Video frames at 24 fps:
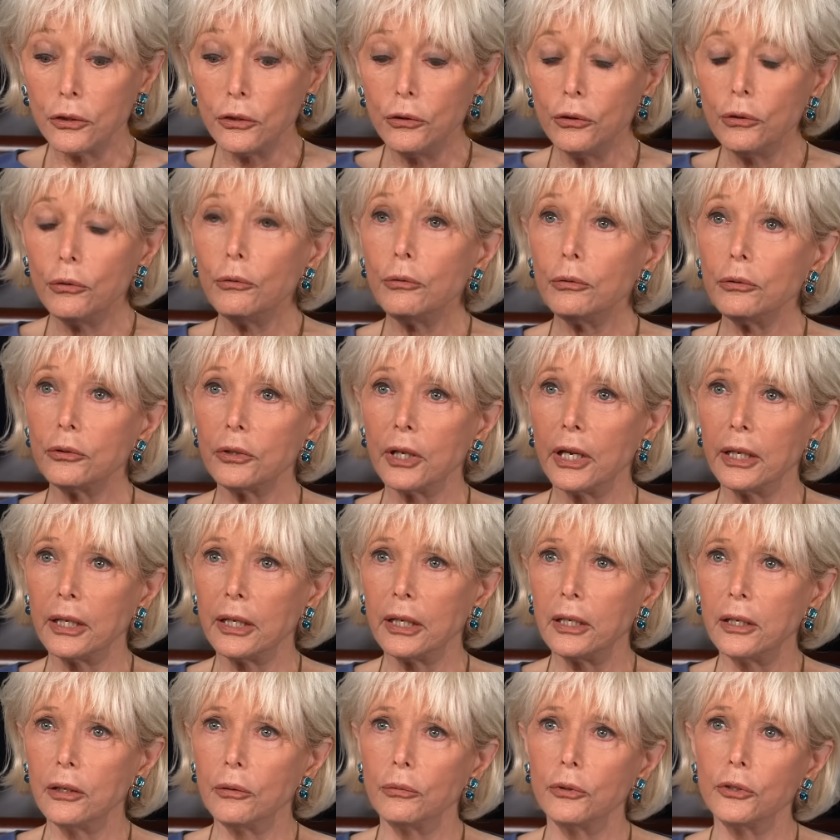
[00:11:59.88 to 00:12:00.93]
Do you take
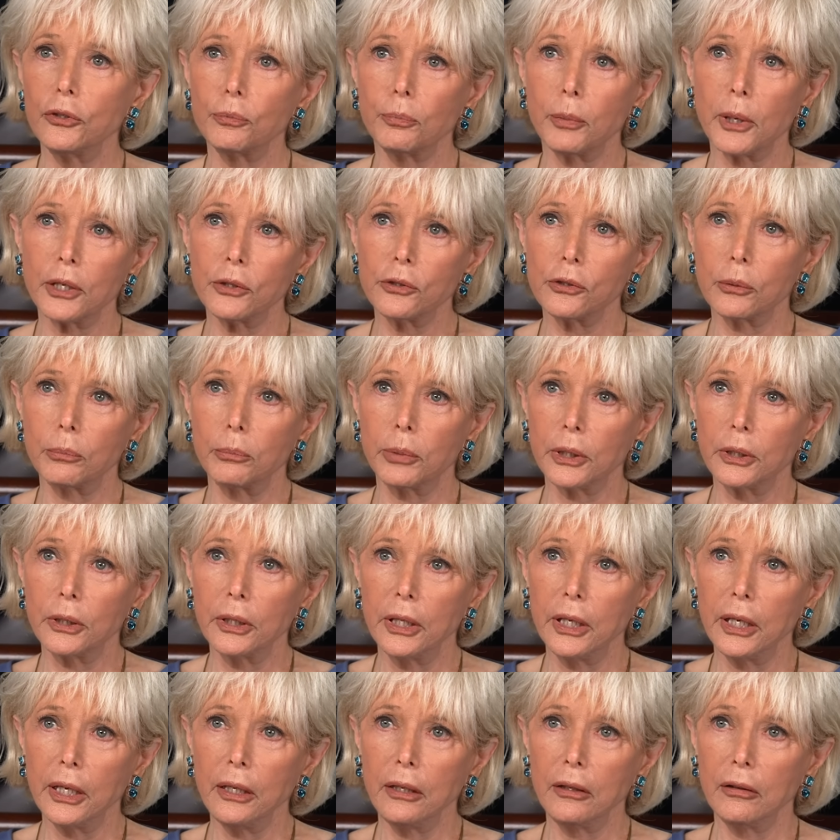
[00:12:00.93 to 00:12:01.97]
any
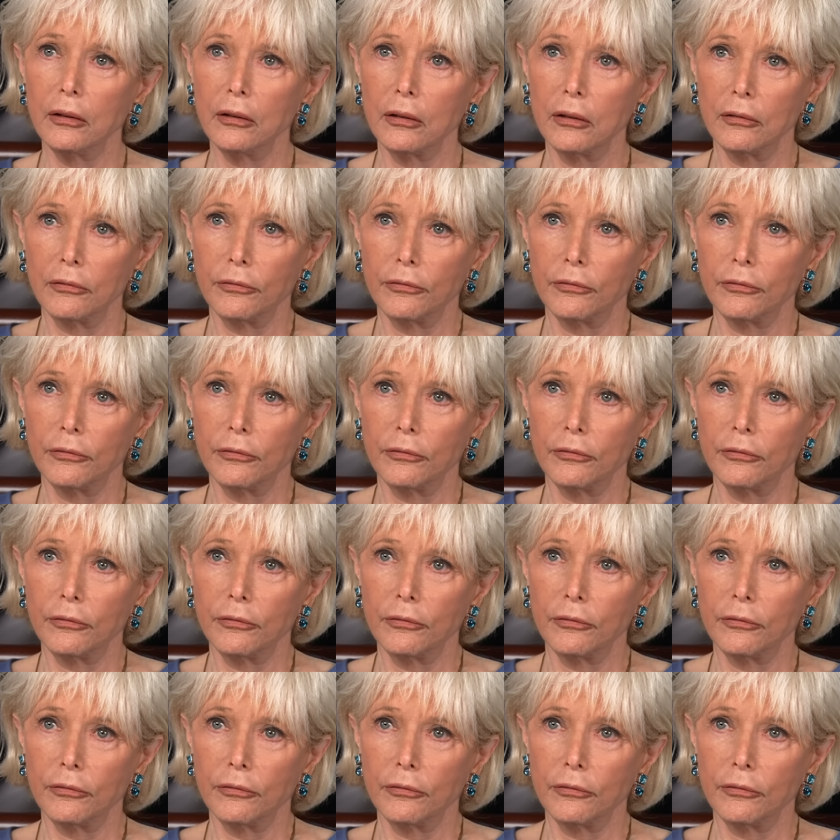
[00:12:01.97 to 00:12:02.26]
responsibility